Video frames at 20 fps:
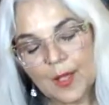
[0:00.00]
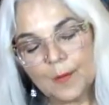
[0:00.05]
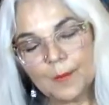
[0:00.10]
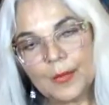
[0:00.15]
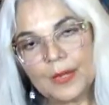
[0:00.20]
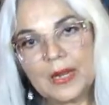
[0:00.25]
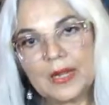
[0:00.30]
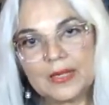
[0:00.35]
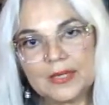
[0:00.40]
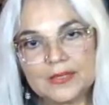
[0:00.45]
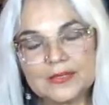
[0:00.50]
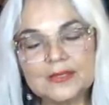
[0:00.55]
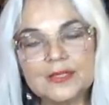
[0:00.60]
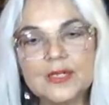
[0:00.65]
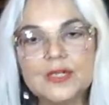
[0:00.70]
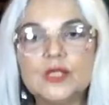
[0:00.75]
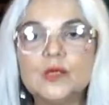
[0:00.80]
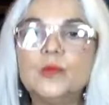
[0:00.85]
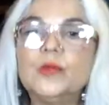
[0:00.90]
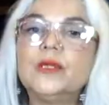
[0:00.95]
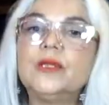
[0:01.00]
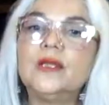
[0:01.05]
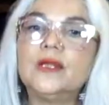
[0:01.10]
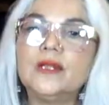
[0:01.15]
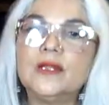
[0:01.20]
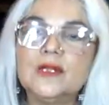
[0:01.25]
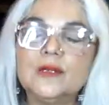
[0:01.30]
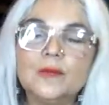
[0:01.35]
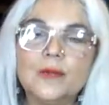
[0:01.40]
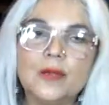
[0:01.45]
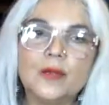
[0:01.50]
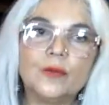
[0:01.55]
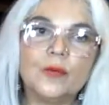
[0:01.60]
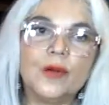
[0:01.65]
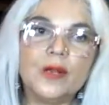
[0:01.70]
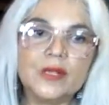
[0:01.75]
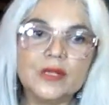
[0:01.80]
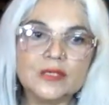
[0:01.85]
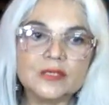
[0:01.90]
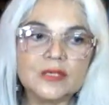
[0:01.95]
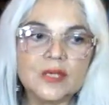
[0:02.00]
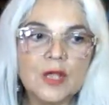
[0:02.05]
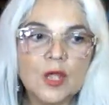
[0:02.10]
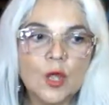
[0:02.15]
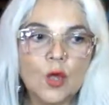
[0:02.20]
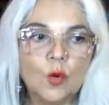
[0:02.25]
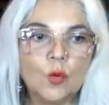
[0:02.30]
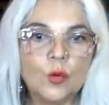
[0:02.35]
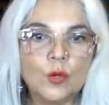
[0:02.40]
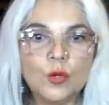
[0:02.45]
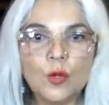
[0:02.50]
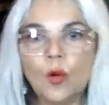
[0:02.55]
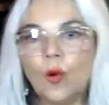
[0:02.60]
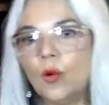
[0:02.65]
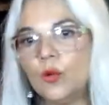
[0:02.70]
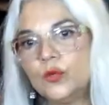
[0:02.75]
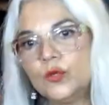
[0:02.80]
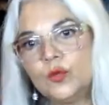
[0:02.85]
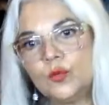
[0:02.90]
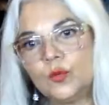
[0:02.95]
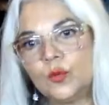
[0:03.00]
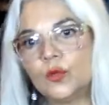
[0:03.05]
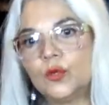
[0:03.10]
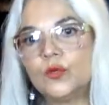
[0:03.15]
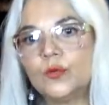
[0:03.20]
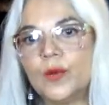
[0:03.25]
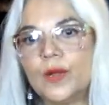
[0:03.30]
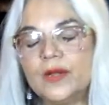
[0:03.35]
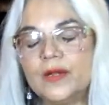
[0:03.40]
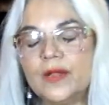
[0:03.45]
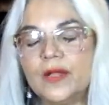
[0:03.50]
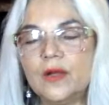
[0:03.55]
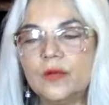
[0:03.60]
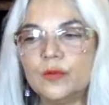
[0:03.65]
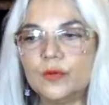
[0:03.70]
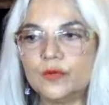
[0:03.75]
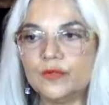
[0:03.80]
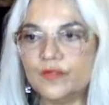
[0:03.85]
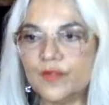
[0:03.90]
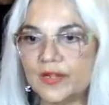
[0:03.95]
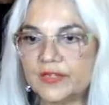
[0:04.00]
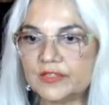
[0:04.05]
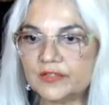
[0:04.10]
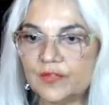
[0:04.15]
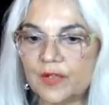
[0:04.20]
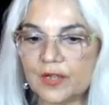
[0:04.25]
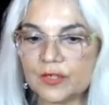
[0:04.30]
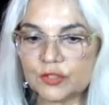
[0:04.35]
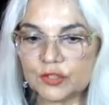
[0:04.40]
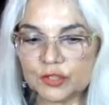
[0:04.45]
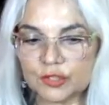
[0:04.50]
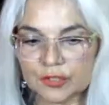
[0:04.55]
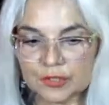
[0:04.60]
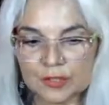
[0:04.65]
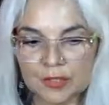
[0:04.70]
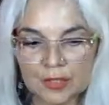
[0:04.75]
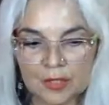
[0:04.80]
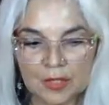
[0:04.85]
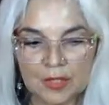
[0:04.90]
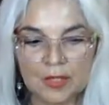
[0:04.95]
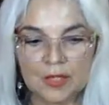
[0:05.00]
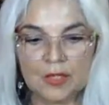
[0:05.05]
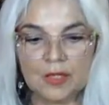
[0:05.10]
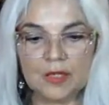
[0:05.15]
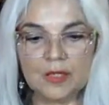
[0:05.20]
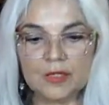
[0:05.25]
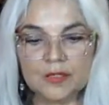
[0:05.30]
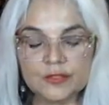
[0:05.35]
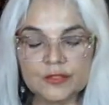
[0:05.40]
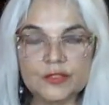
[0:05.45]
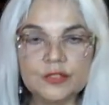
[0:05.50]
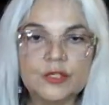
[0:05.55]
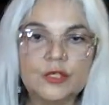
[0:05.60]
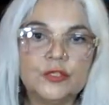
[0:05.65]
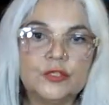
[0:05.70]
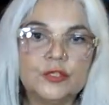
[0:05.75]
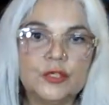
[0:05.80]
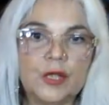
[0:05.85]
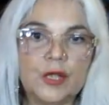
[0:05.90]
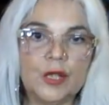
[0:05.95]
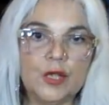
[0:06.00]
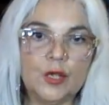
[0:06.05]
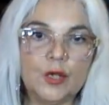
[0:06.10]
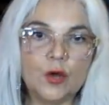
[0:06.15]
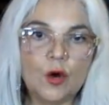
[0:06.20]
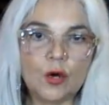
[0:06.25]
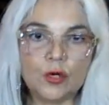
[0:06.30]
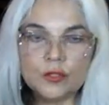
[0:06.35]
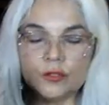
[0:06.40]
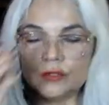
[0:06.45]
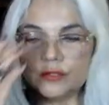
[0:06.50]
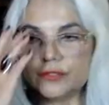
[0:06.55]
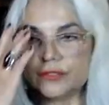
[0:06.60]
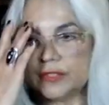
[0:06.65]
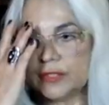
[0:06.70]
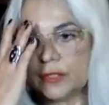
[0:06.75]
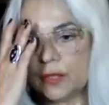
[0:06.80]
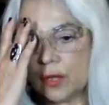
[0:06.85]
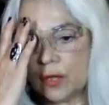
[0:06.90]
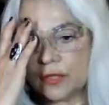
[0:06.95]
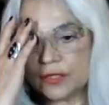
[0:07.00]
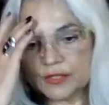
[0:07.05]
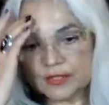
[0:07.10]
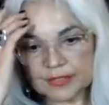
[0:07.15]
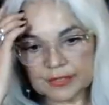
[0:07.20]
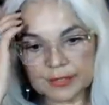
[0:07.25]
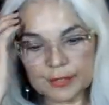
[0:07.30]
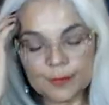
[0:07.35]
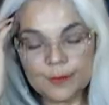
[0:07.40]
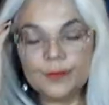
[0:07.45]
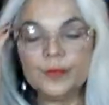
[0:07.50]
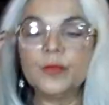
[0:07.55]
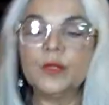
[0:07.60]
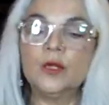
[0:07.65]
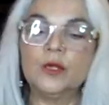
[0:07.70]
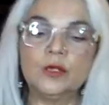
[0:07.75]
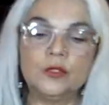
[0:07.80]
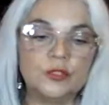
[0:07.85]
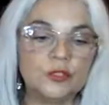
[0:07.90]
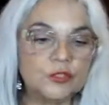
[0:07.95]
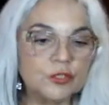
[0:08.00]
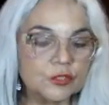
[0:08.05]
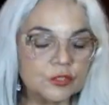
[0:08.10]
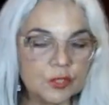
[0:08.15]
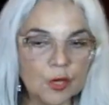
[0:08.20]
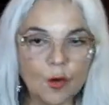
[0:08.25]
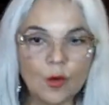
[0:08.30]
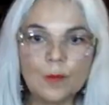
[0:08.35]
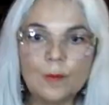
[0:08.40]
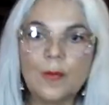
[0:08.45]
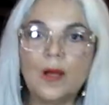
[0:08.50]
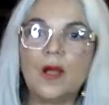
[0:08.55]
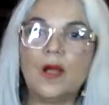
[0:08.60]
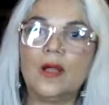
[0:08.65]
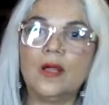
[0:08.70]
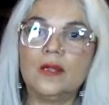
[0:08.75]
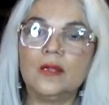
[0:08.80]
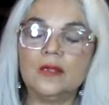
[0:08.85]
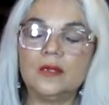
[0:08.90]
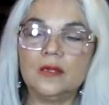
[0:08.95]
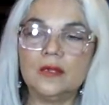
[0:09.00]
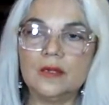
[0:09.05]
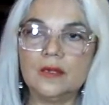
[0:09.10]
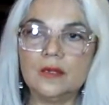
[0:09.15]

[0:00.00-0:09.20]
But like I said in the beginning in my rant, we're in a whole new world right now where fast fashion is such a cardinal sin, honestly, to just go and buy